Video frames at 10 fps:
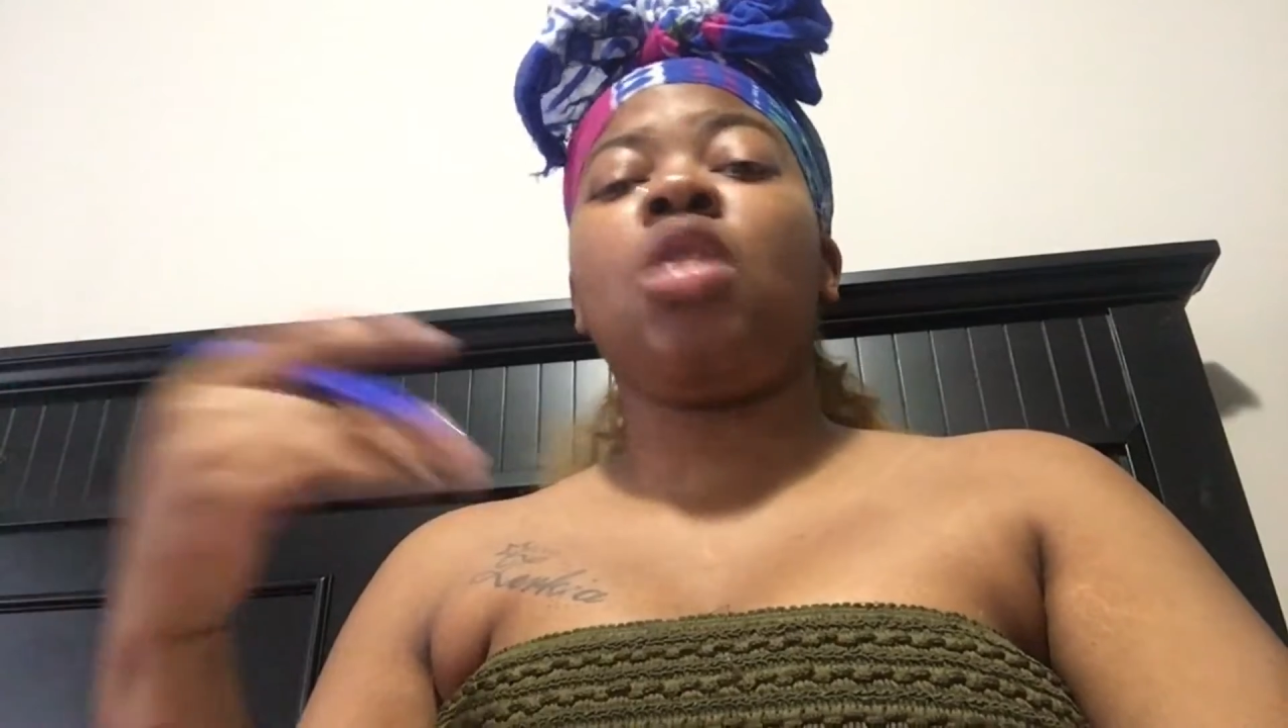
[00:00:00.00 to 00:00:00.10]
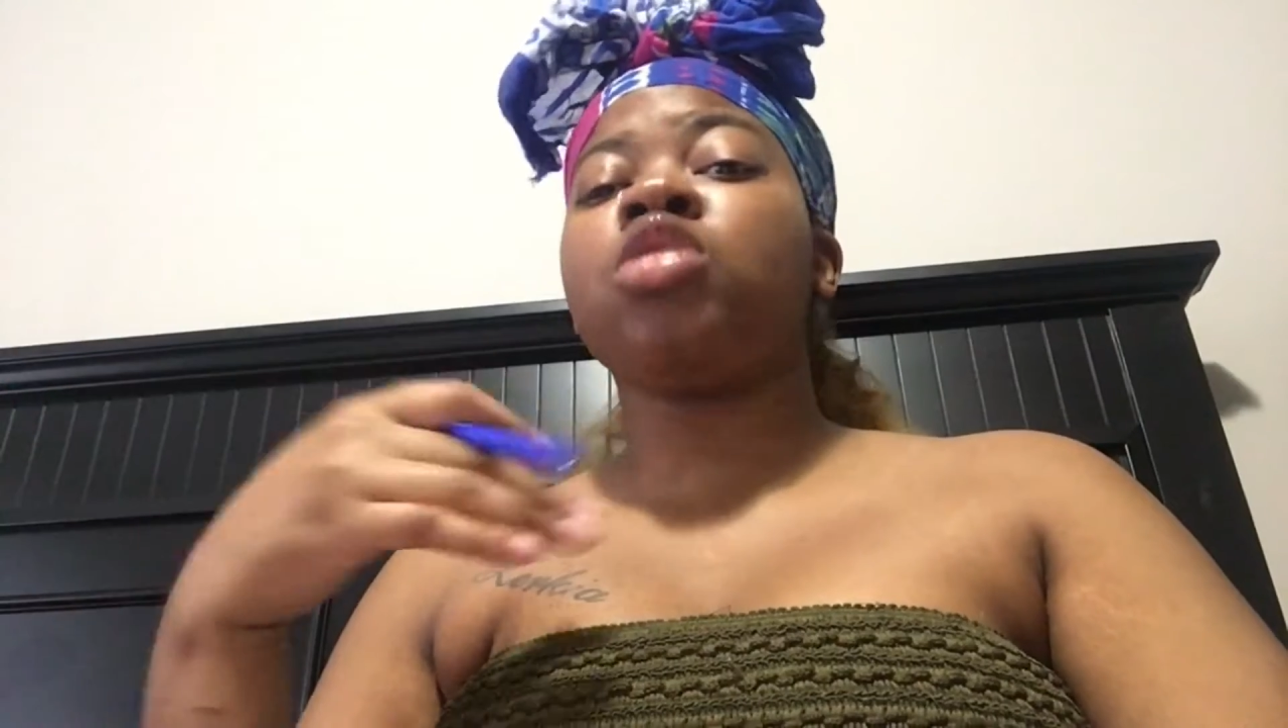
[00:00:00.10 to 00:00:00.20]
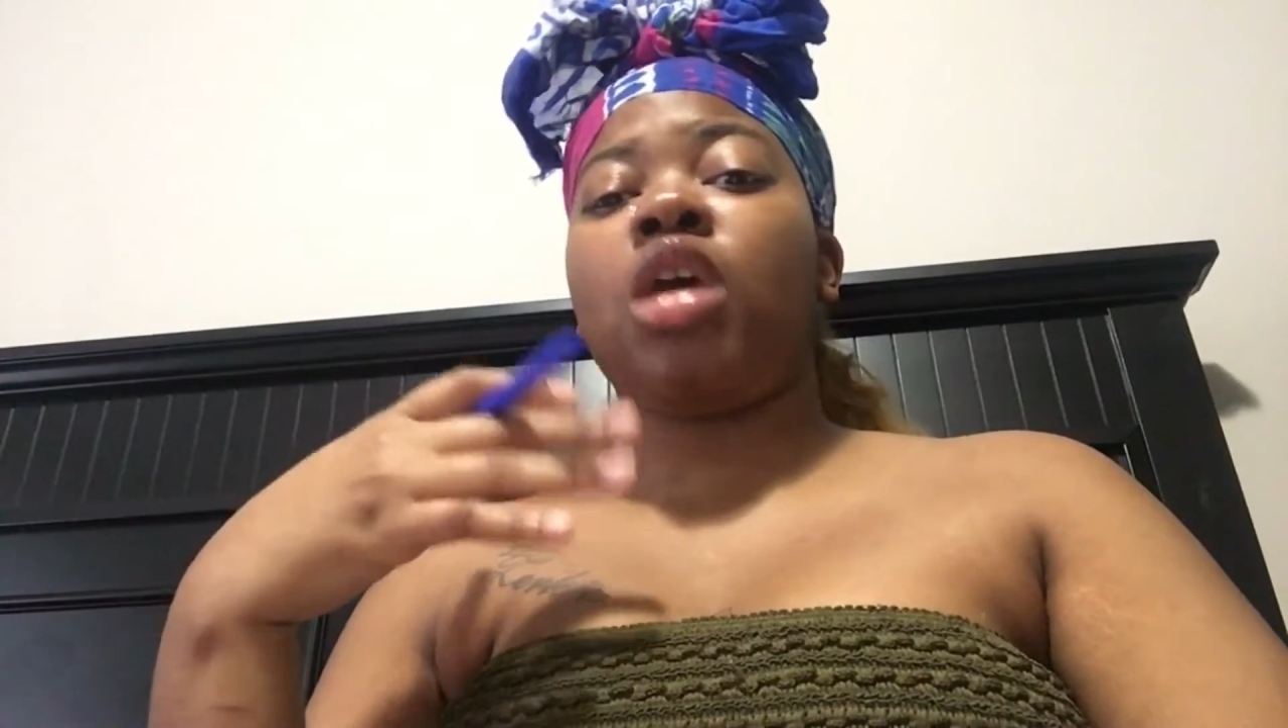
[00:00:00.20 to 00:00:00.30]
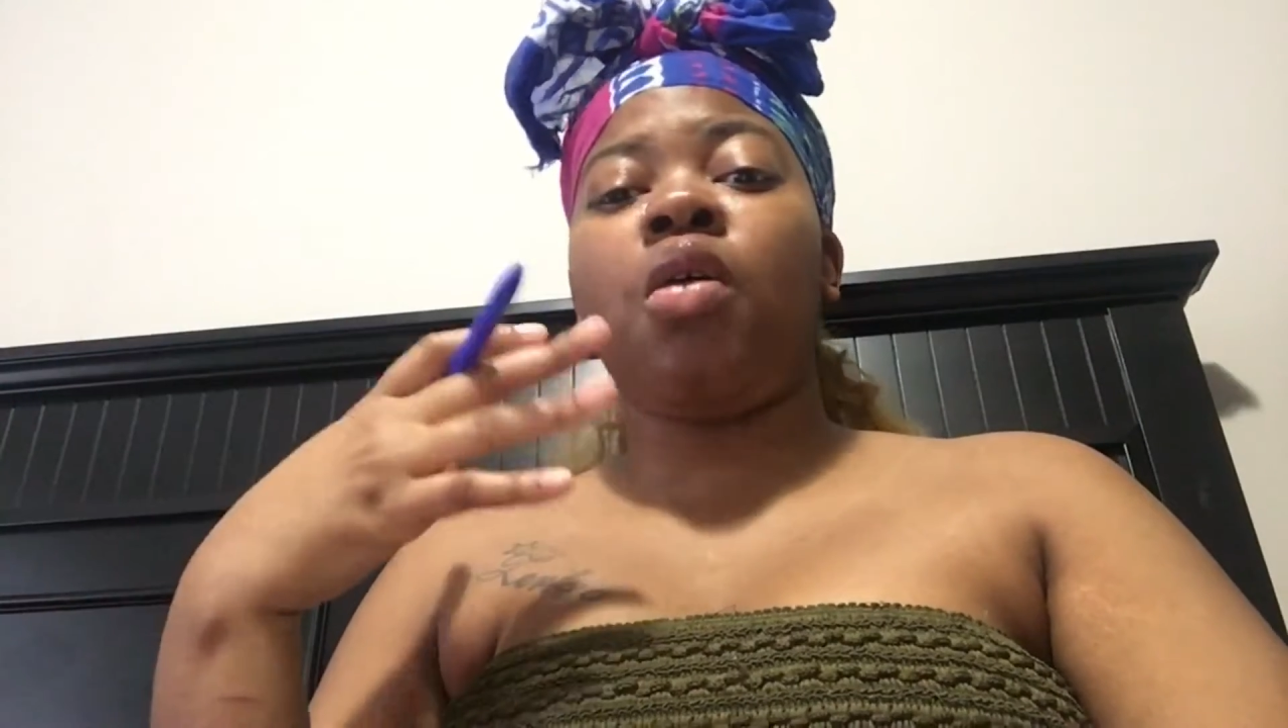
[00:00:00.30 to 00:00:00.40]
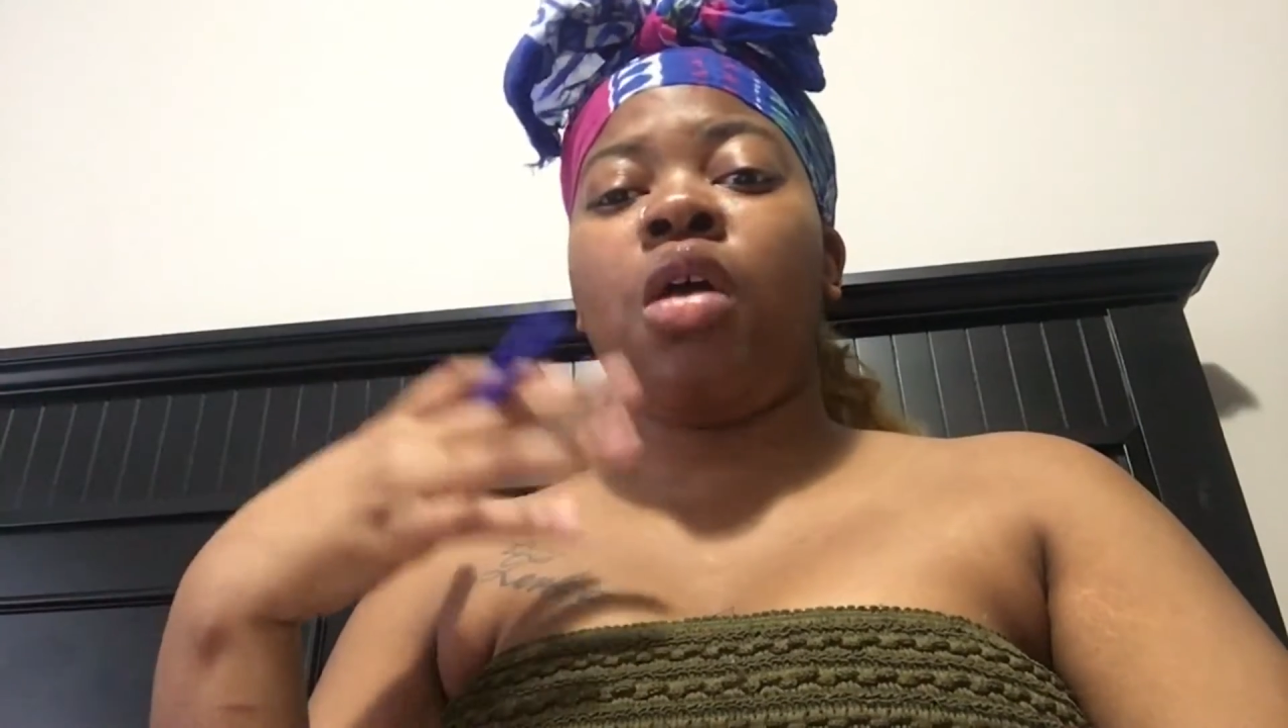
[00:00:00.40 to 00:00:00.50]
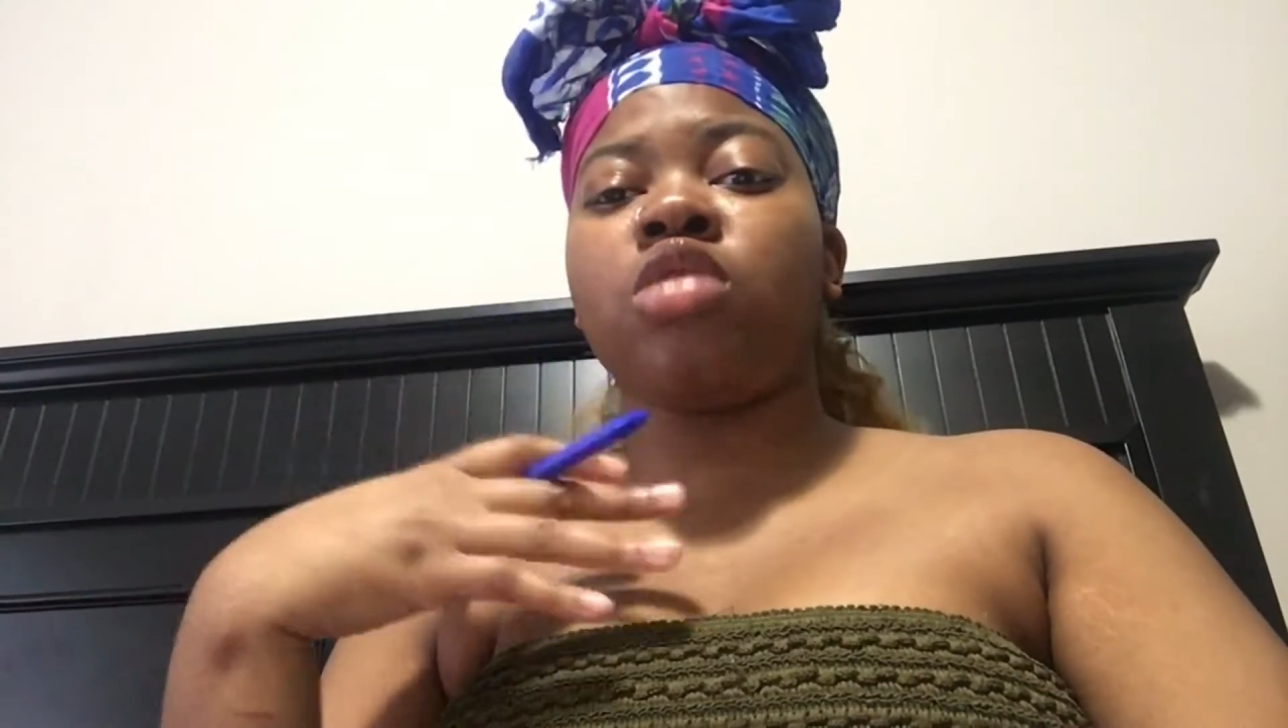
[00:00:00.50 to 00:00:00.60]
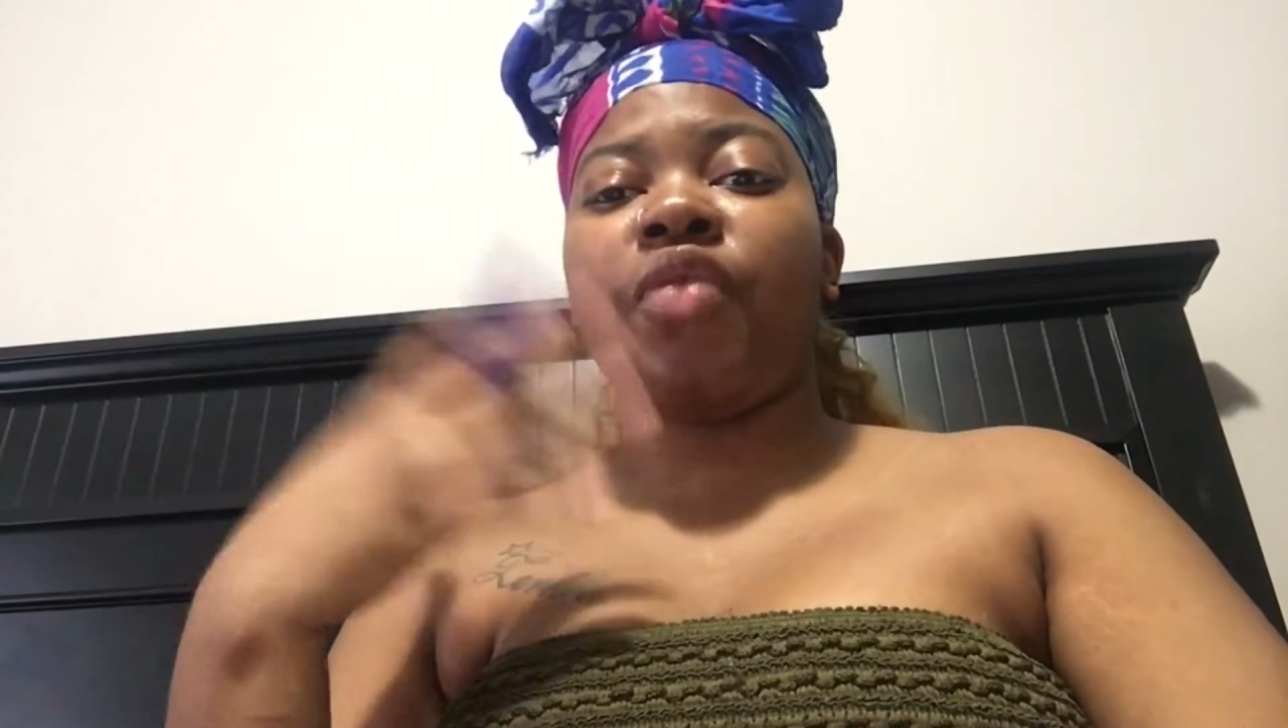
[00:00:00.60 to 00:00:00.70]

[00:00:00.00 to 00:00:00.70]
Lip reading: was